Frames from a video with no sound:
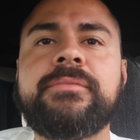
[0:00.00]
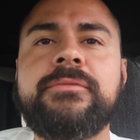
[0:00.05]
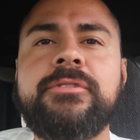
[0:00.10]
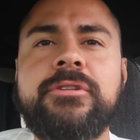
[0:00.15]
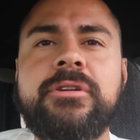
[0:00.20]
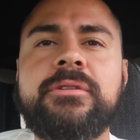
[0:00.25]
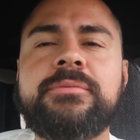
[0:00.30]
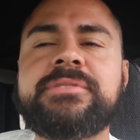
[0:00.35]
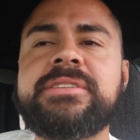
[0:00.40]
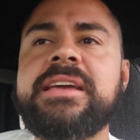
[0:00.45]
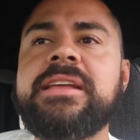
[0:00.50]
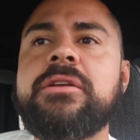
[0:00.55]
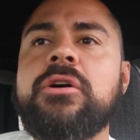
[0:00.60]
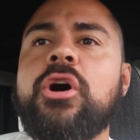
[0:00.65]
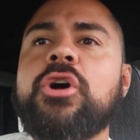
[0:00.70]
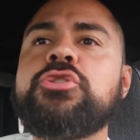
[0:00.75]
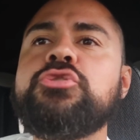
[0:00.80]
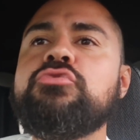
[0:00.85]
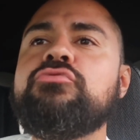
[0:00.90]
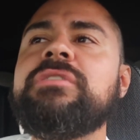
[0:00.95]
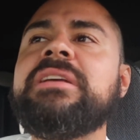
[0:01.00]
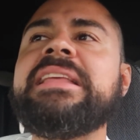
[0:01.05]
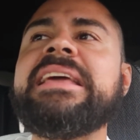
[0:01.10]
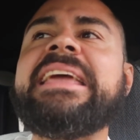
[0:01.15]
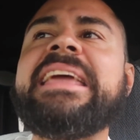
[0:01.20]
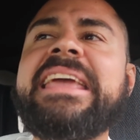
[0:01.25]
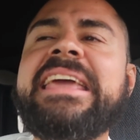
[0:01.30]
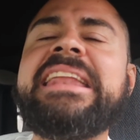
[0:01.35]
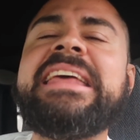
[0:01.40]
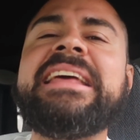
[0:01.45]
You know what I'm saying? Are you really
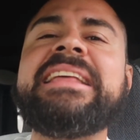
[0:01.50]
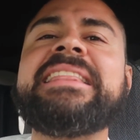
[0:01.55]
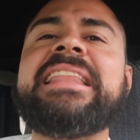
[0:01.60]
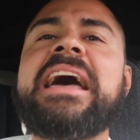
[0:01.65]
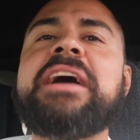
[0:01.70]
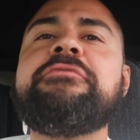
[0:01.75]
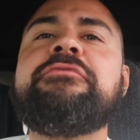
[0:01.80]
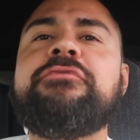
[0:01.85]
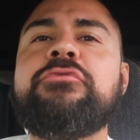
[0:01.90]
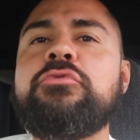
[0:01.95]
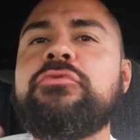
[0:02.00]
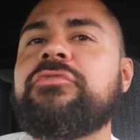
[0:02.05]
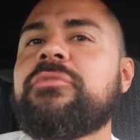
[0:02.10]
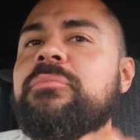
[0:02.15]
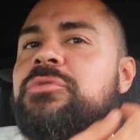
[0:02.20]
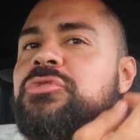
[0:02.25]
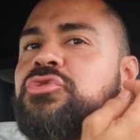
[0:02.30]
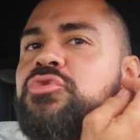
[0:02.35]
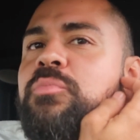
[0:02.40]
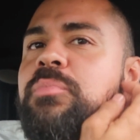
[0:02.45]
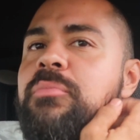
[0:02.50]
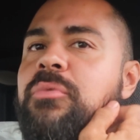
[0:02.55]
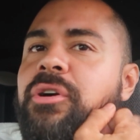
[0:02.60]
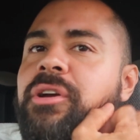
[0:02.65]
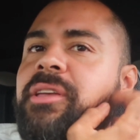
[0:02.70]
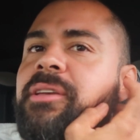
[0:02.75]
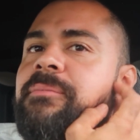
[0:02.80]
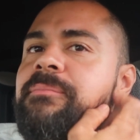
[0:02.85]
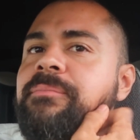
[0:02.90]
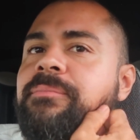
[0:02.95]
eating live food from the
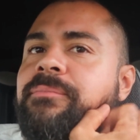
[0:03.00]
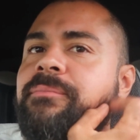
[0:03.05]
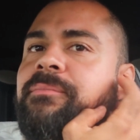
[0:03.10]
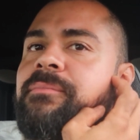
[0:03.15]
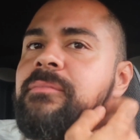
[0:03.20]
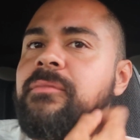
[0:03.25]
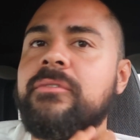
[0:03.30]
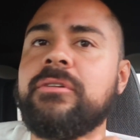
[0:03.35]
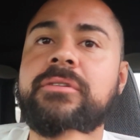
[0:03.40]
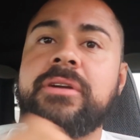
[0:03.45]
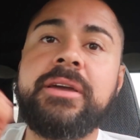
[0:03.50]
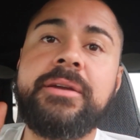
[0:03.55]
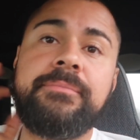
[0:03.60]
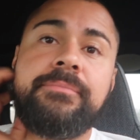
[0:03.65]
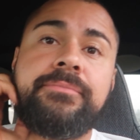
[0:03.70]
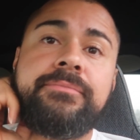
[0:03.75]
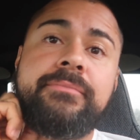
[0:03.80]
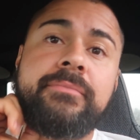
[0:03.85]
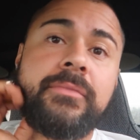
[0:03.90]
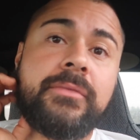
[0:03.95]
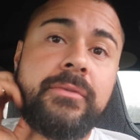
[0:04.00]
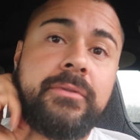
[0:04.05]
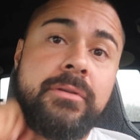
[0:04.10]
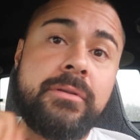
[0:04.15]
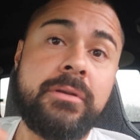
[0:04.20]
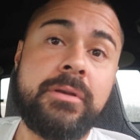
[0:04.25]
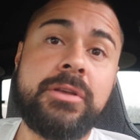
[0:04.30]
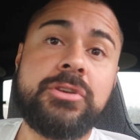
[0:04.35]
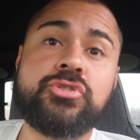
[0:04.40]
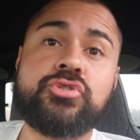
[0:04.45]
supermarket? Okay?
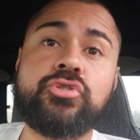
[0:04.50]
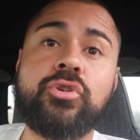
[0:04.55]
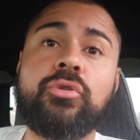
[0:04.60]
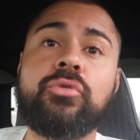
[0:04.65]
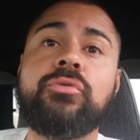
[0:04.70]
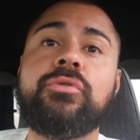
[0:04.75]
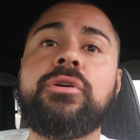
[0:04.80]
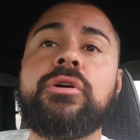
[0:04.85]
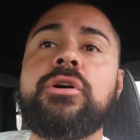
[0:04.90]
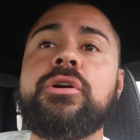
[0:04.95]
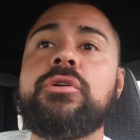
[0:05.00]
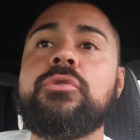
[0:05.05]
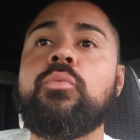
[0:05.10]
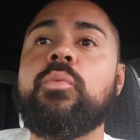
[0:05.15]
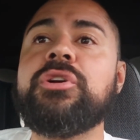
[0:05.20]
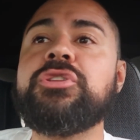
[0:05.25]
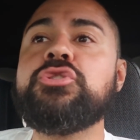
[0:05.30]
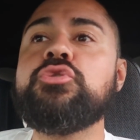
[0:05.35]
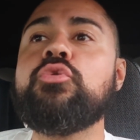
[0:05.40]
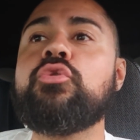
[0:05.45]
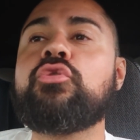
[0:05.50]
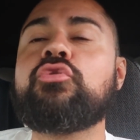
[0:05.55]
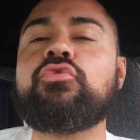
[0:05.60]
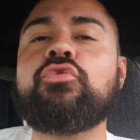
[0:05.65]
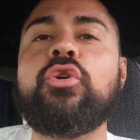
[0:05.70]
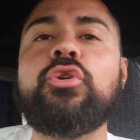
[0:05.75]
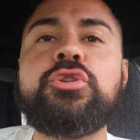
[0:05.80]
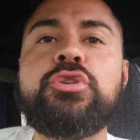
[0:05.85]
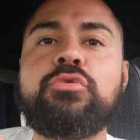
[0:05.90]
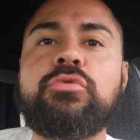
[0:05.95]
So when you
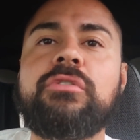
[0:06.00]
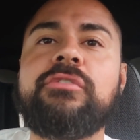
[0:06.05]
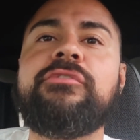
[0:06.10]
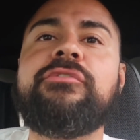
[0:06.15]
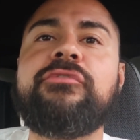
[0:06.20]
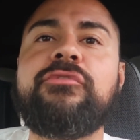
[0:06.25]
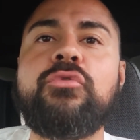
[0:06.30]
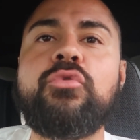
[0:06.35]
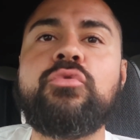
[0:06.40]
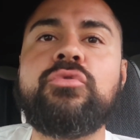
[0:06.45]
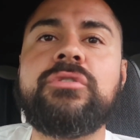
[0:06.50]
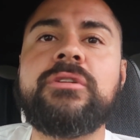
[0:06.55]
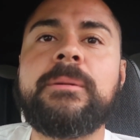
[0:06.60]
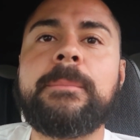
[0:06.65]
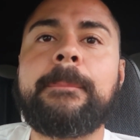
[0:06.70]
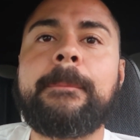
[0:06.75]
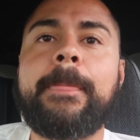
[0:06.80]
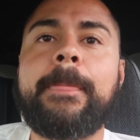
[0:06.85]
grow your own food,